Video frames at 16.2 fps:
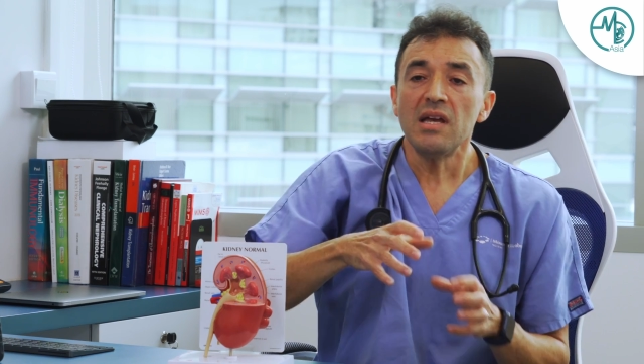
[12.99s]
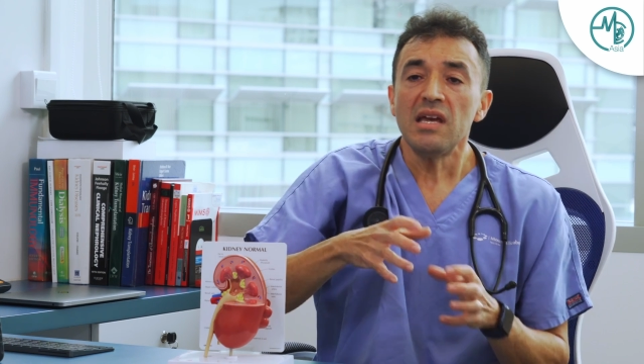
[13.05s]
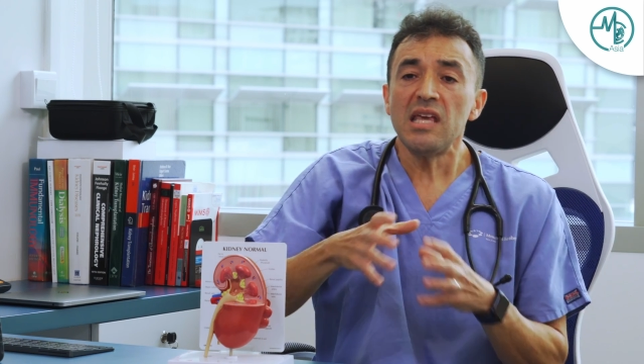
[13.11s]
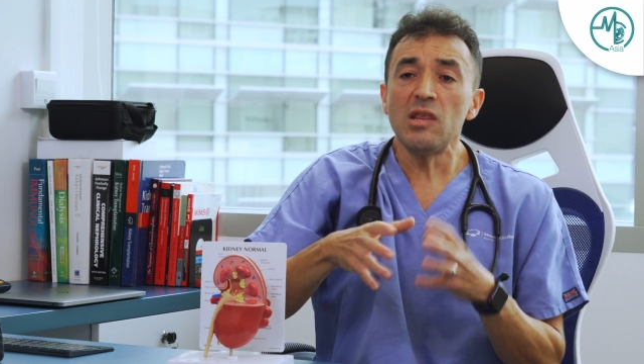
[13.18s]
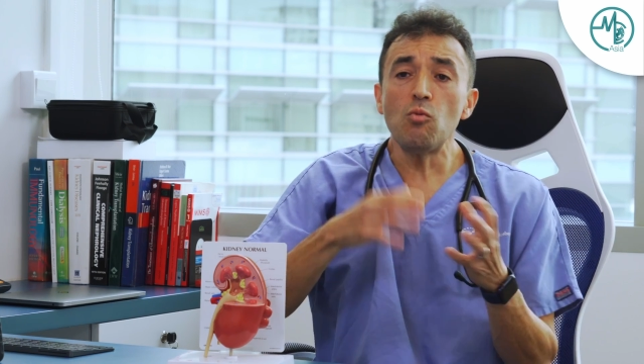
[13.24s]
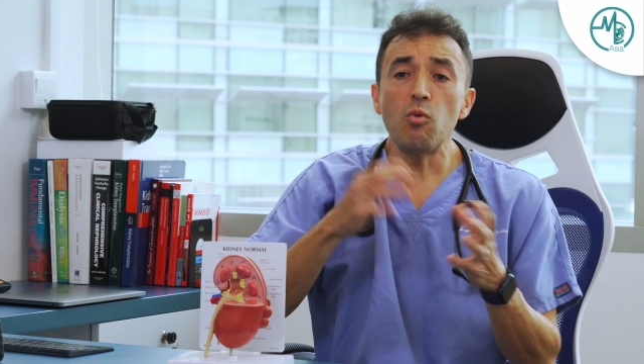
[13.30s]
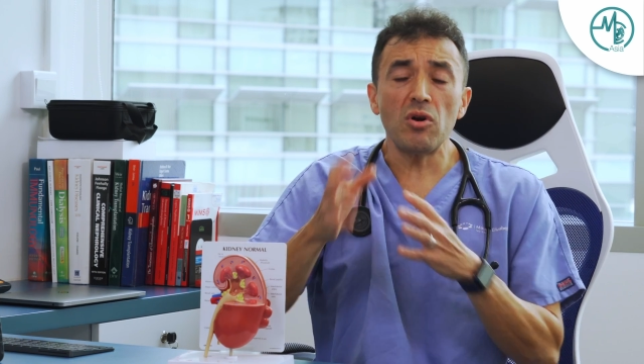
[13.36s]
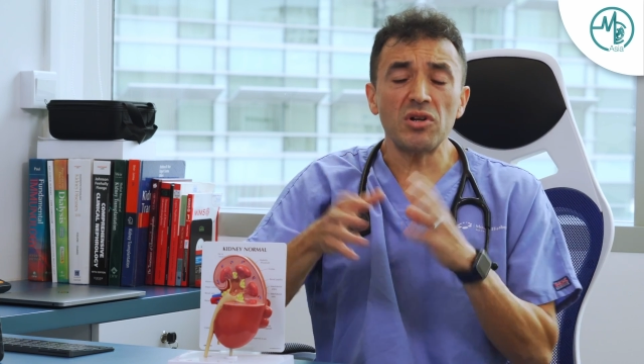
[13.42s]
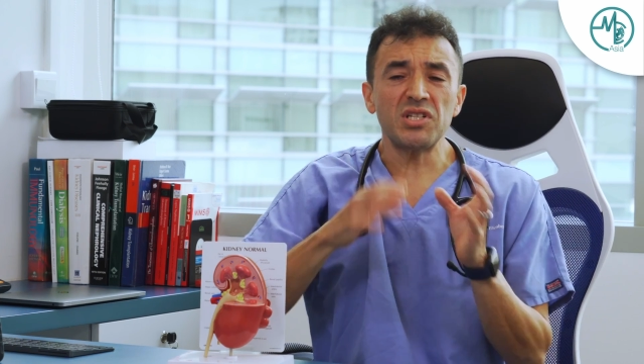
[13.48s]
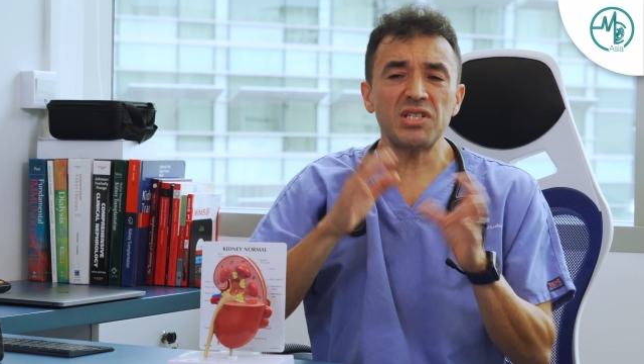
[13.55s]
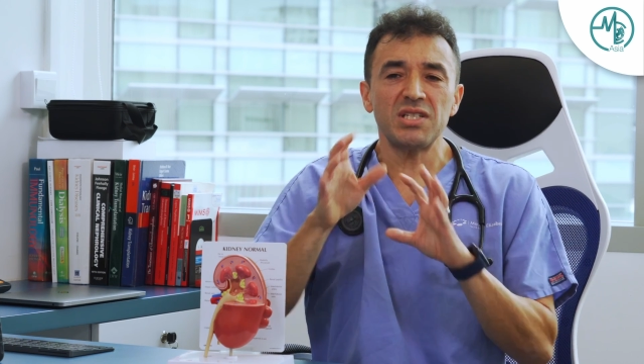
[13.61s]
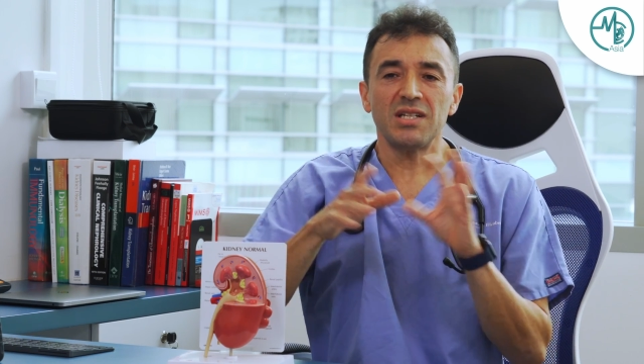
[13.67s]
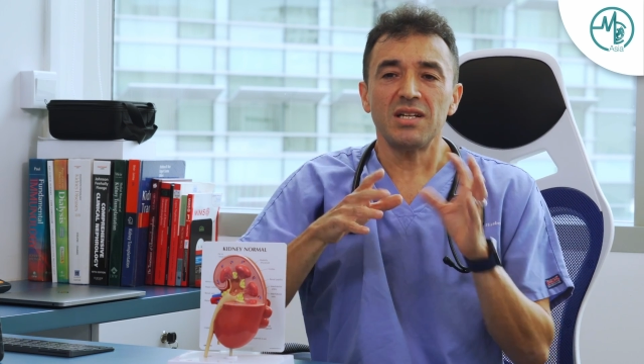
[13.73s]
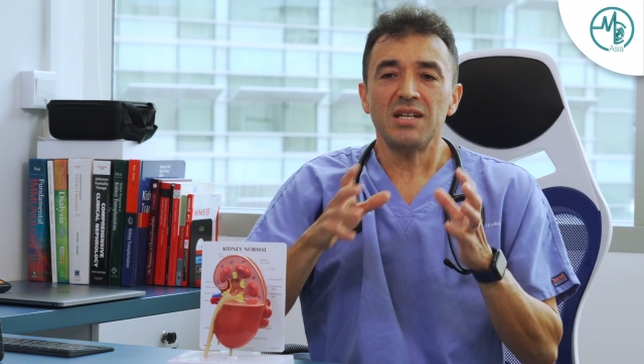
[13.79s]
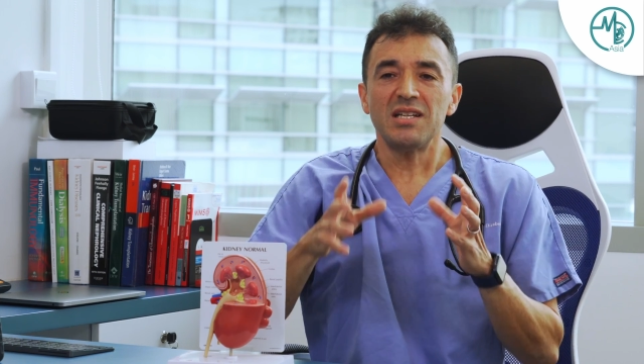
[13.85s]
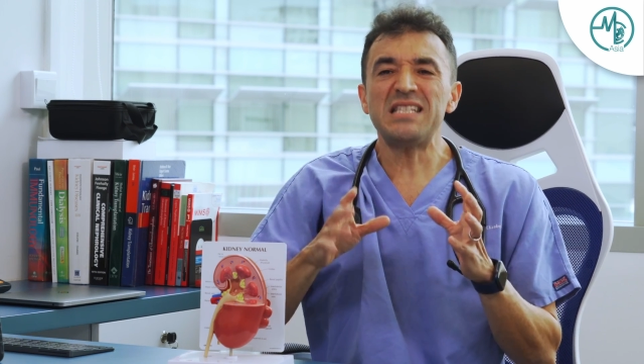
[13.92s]
it
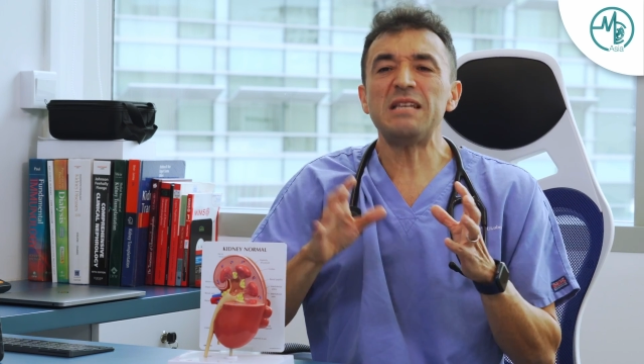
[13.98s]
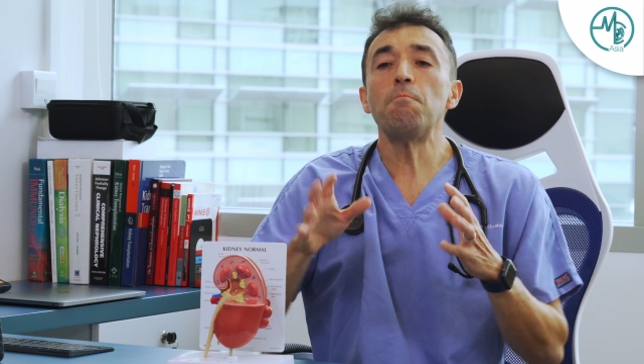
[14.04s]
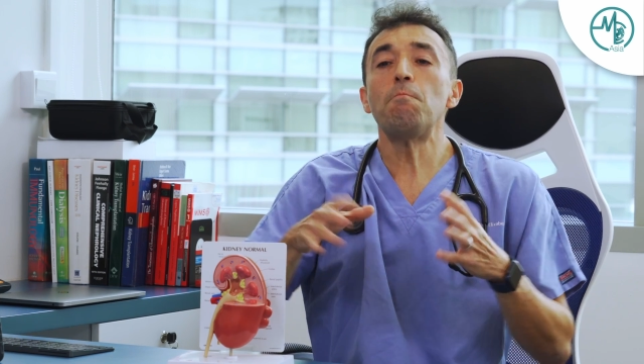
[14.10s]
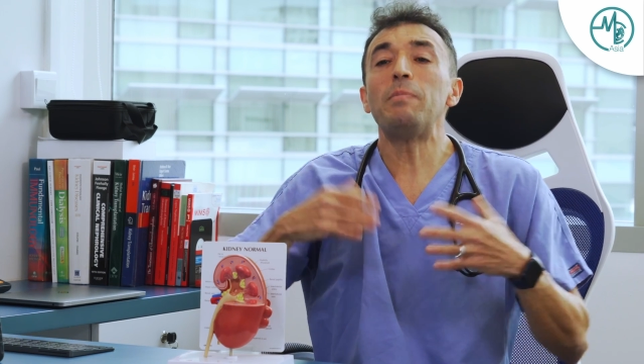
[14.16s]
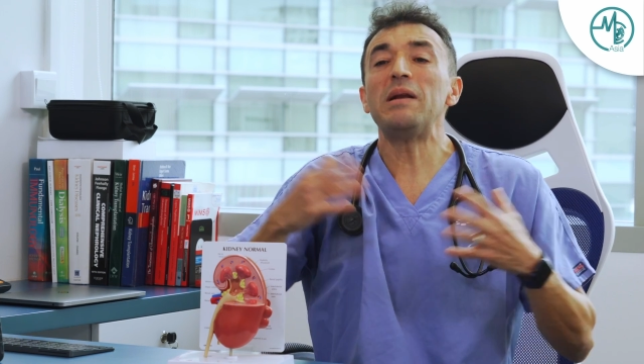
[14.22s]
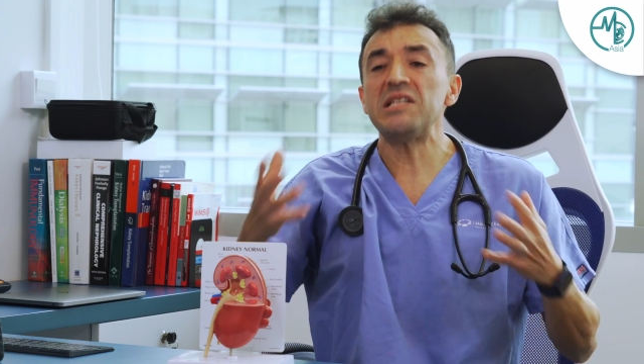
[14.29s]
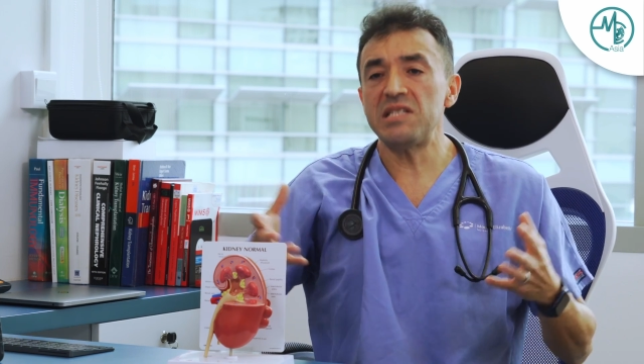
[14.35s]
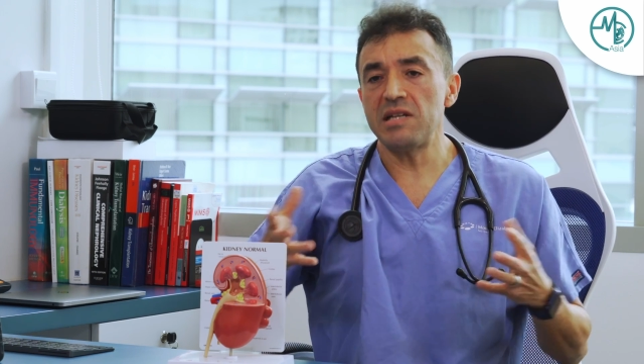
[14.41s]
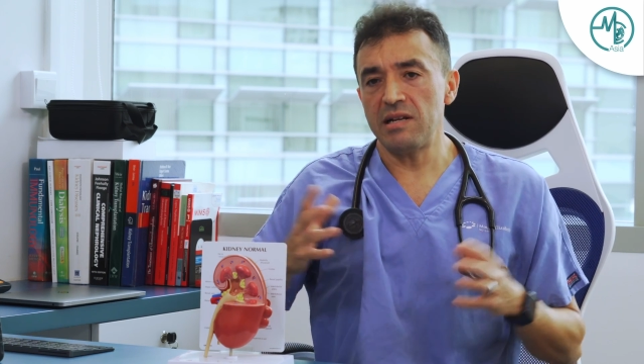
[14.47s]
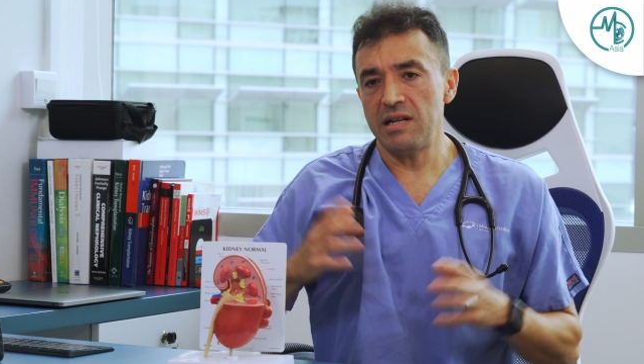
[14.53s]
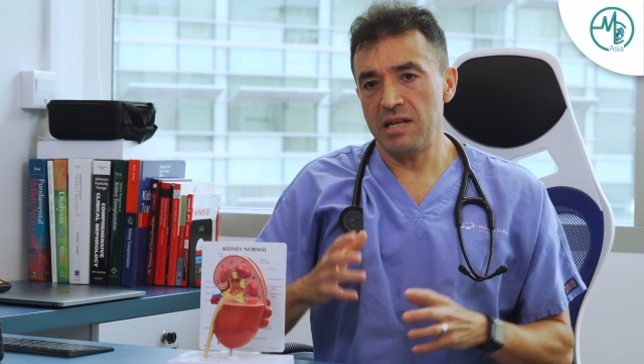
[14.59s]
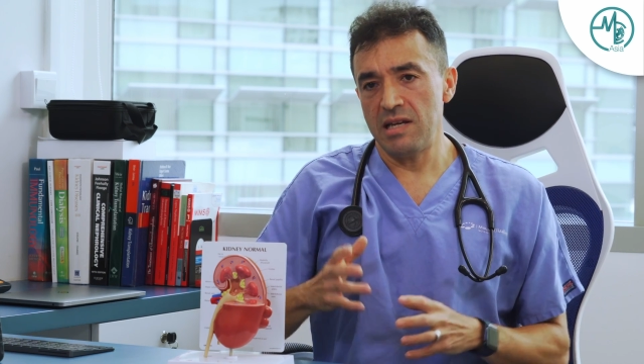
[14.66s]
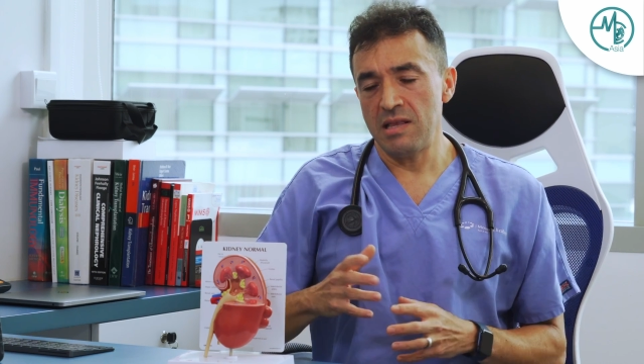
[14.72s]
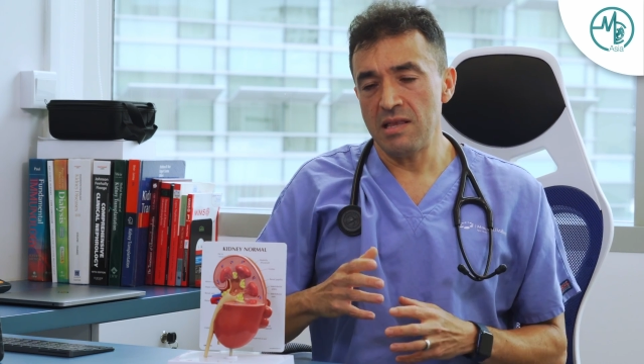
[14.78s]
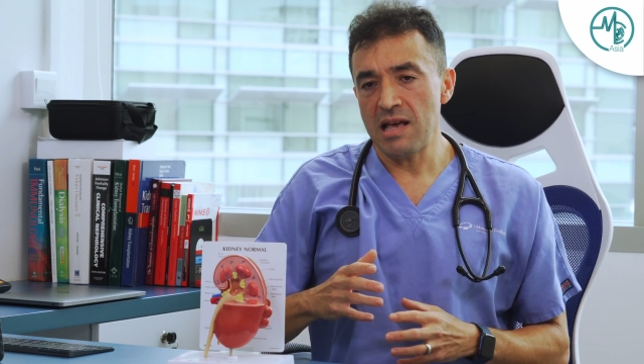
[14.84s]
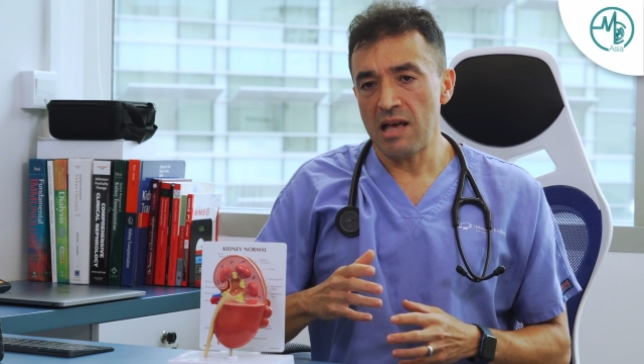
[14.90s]
works
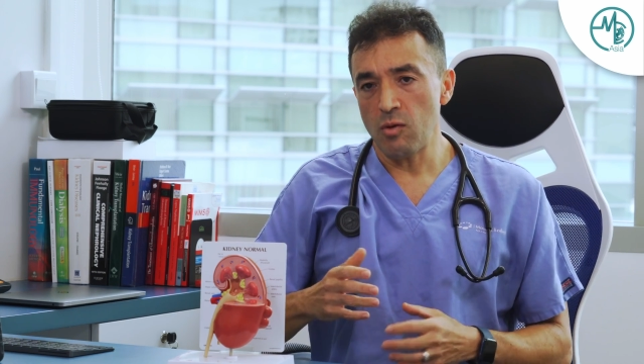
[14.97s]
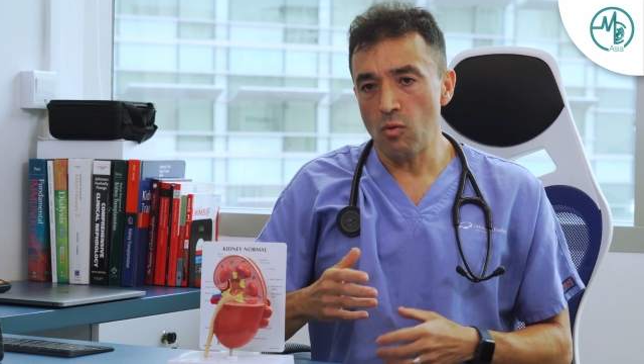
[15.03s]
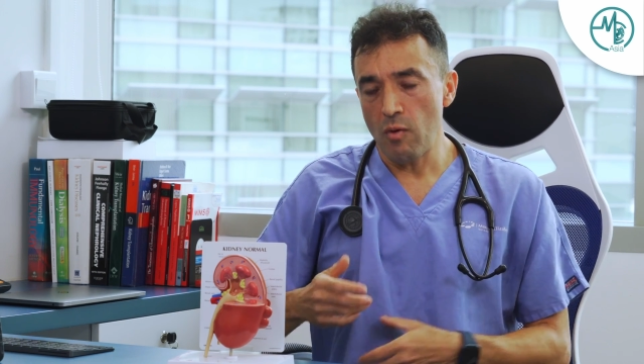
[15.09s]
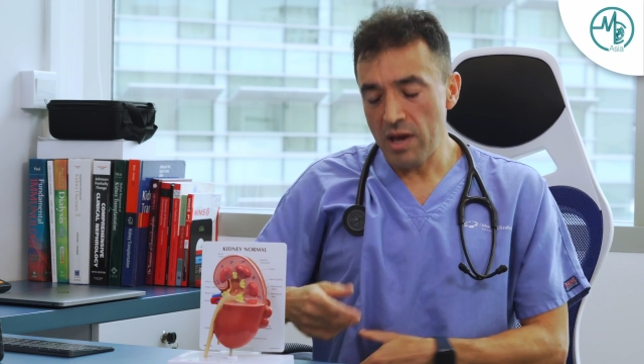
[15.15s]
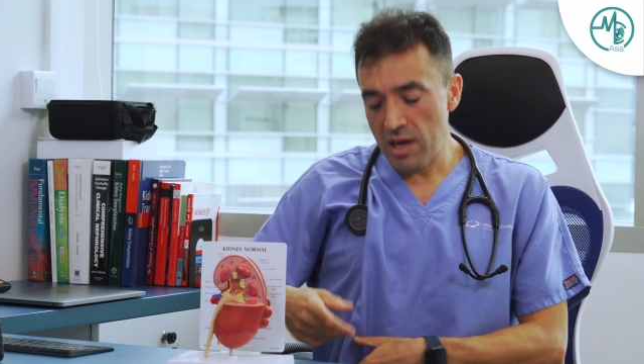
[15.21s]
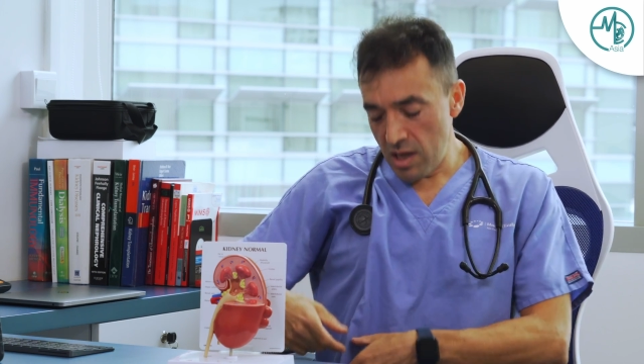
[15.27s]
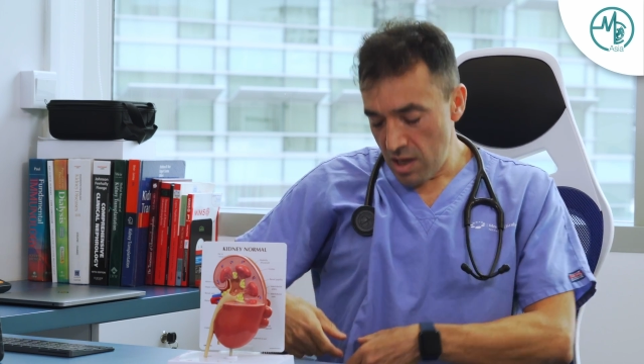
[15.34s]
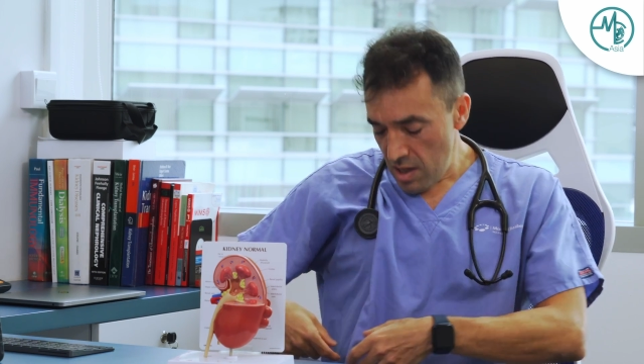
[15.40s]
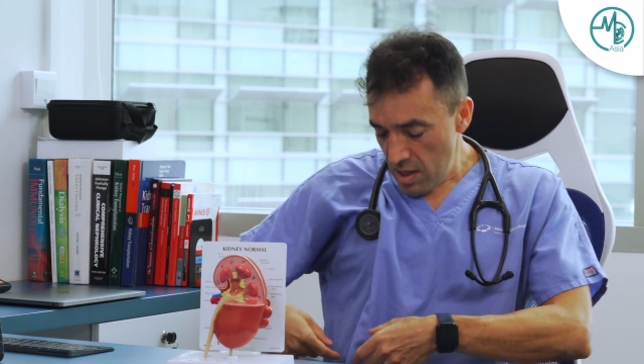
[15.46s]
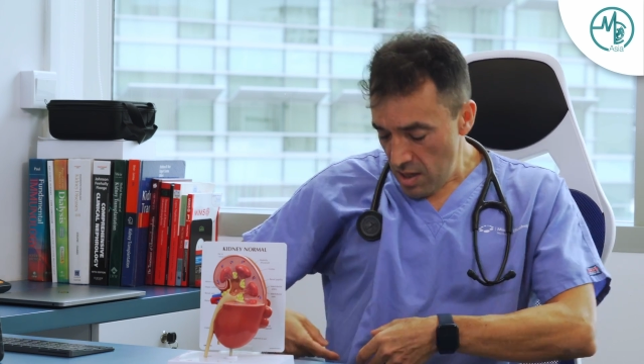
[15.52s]
simplistically in that way.